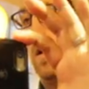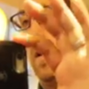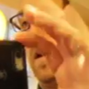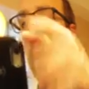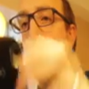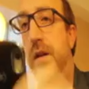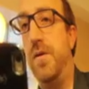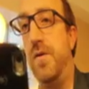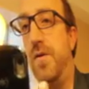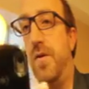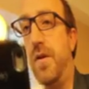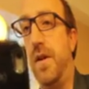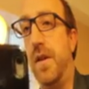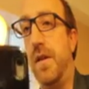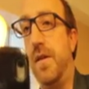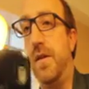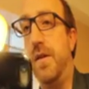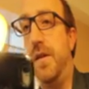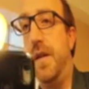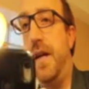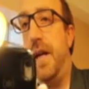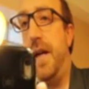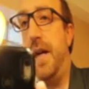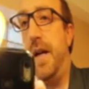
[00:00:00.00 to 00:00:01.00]
As you can
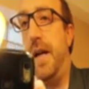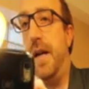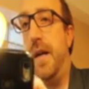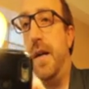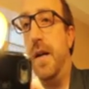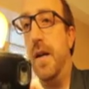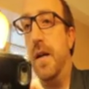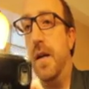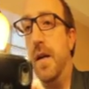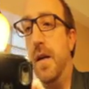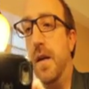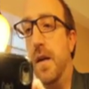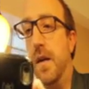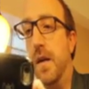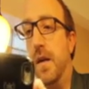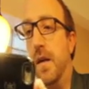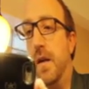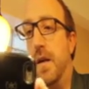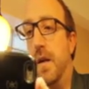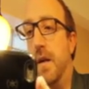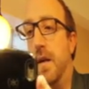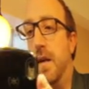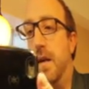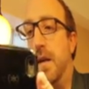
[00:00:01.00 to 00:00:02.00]
see,
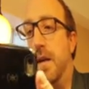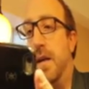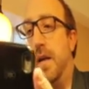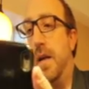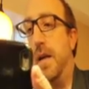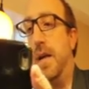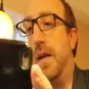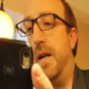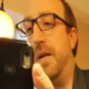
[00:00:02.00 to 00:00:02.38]
it